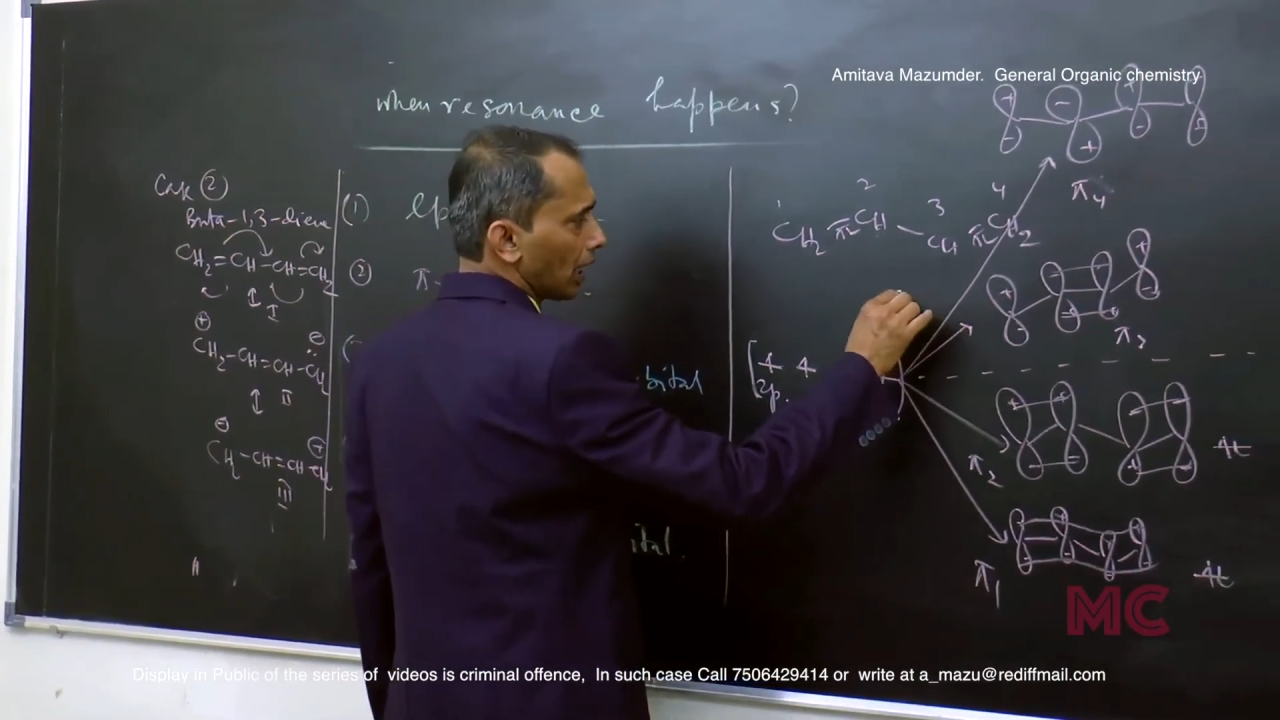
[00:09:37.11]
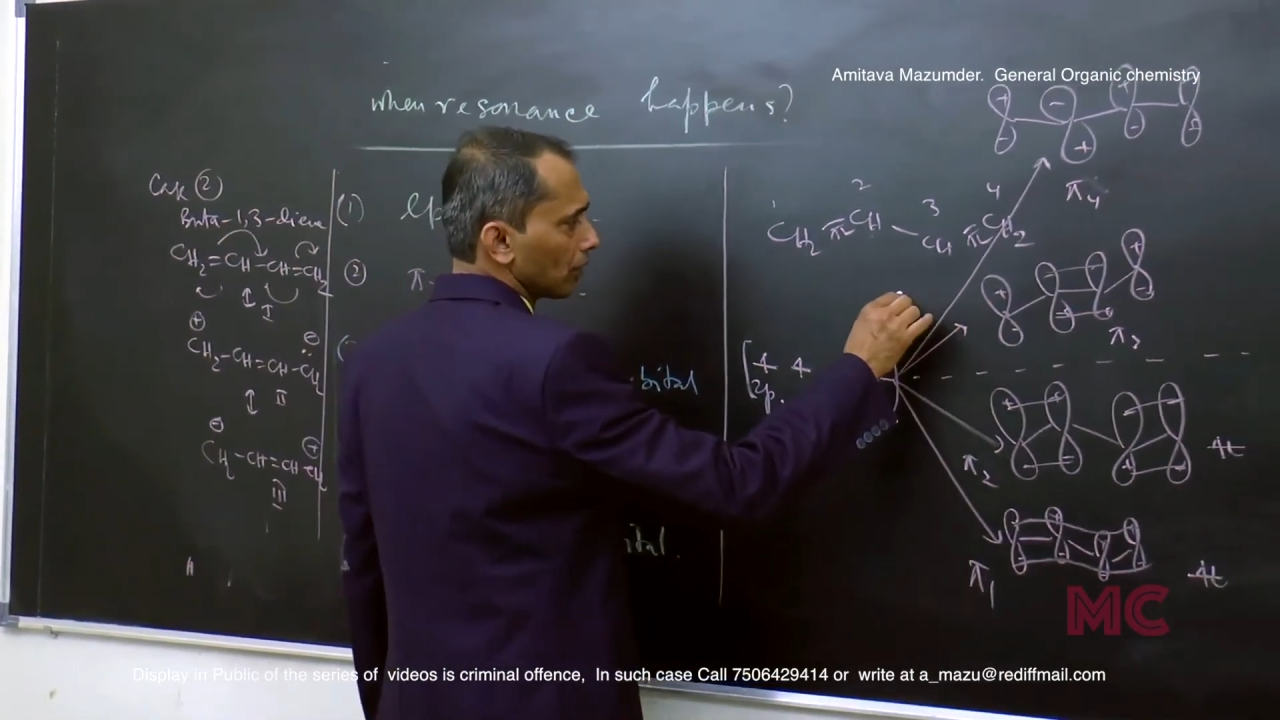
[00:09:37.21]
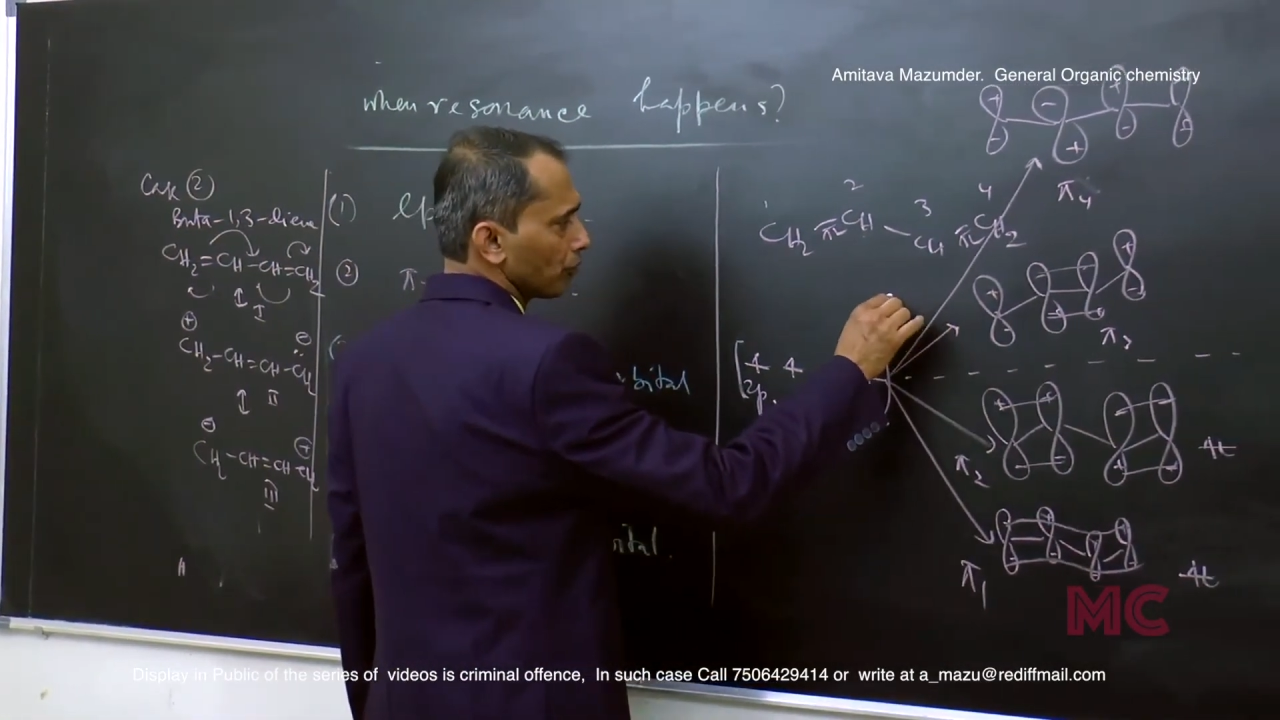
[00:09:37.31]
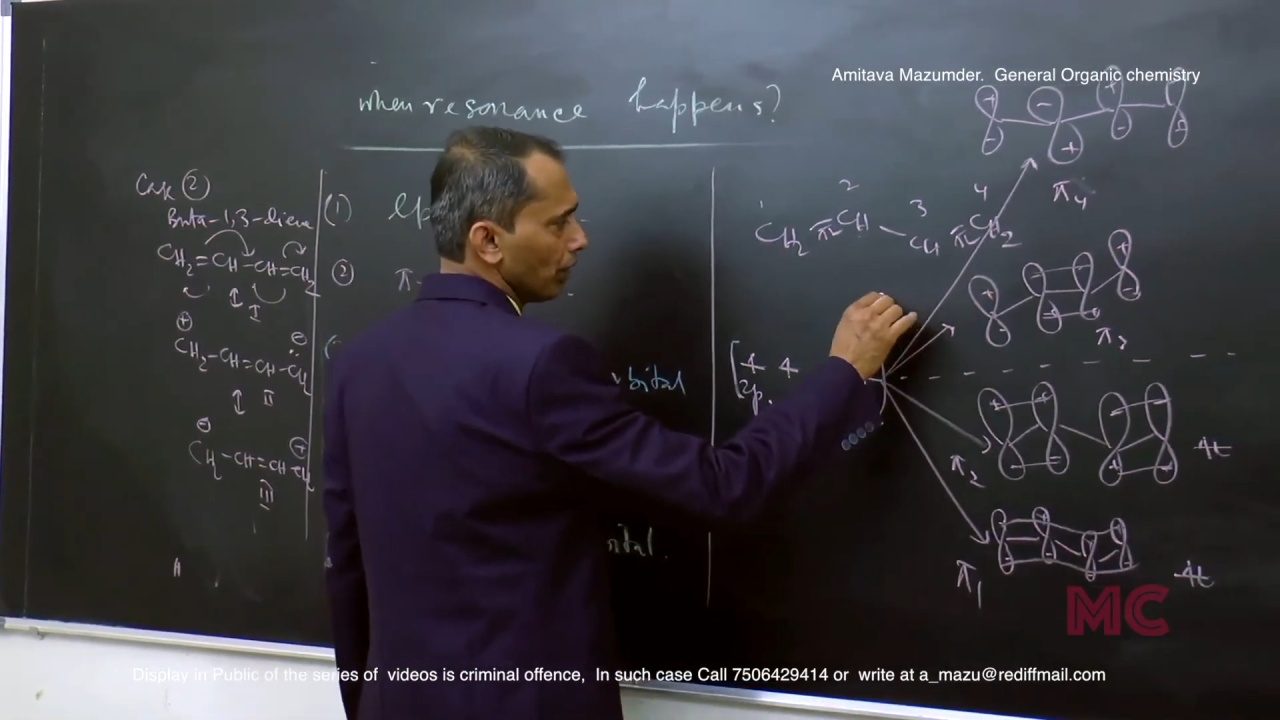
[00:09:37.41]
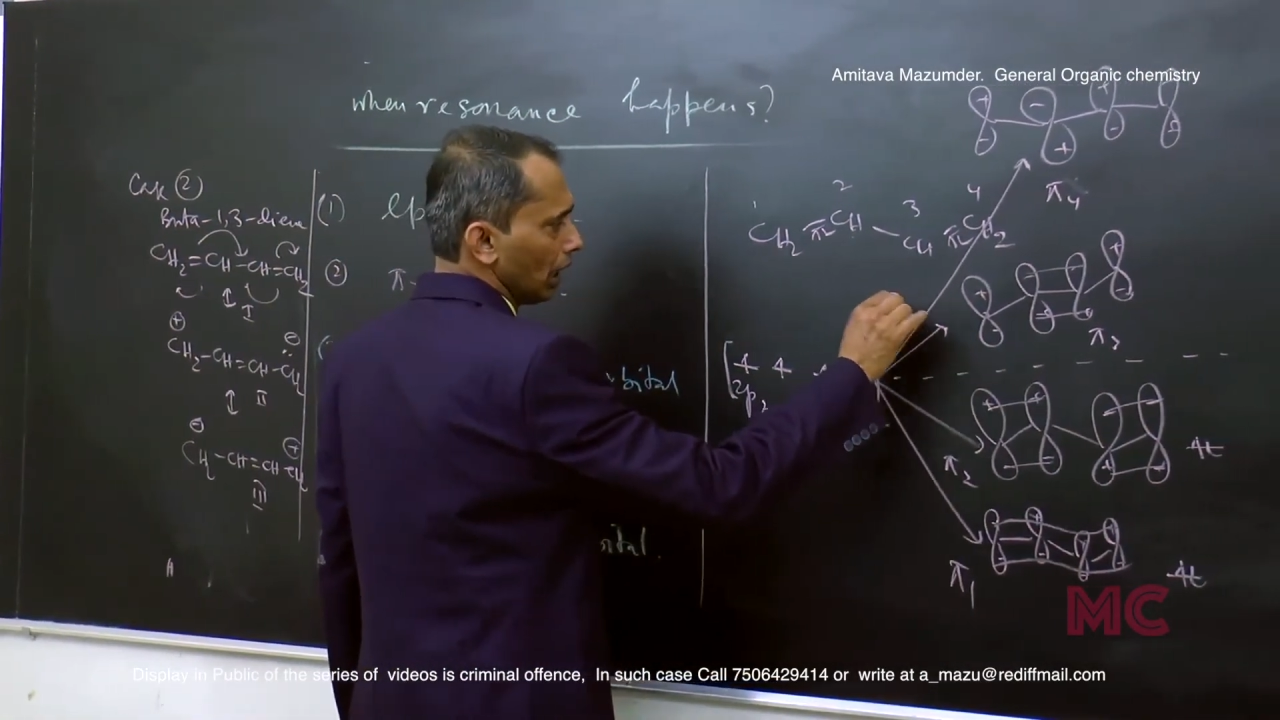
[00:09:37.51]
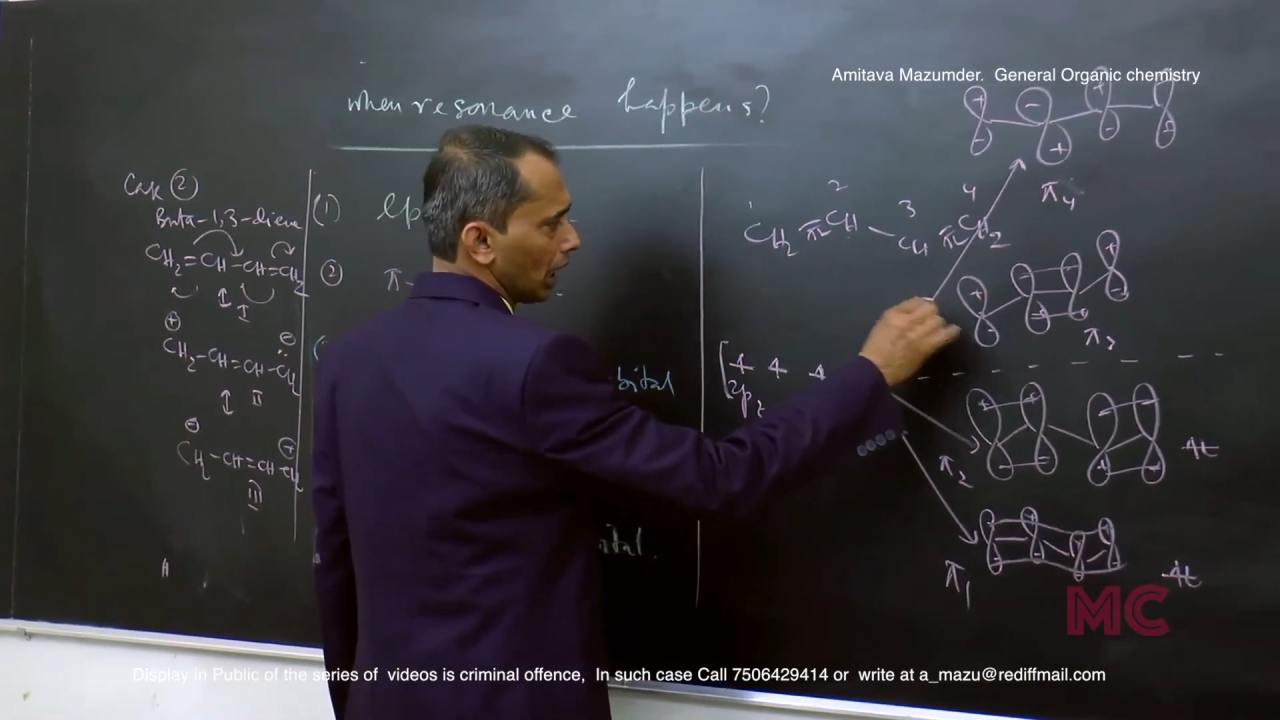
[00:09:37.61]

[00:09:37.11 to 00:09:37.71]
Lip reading: unfilled,